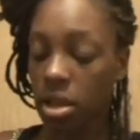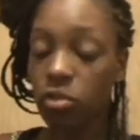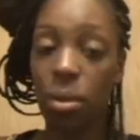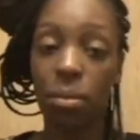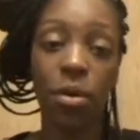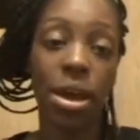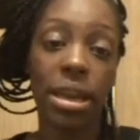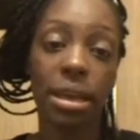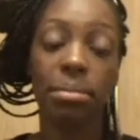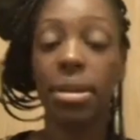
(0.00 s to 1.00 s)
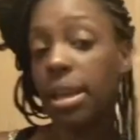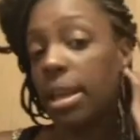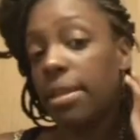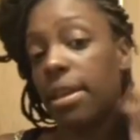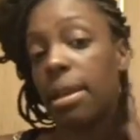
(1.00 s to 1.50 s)
So I'm going to go ahead and complete it,
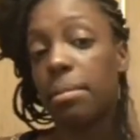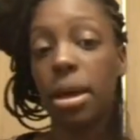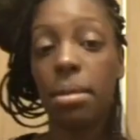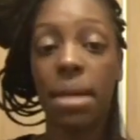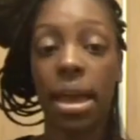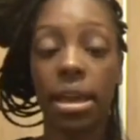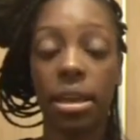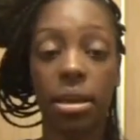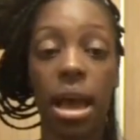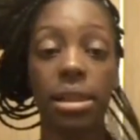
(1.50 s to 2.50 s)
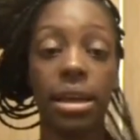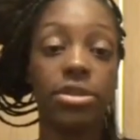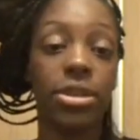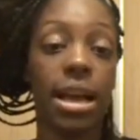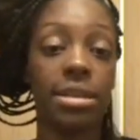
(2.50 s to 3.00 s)
and then I'm going to come back and holler
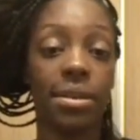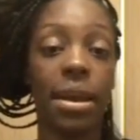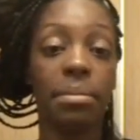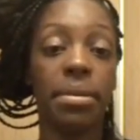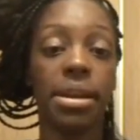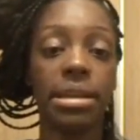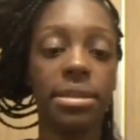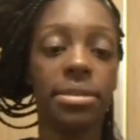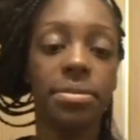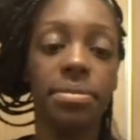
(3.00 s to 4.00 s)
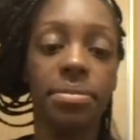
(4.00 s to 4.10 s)
at you guys. Alright, peace.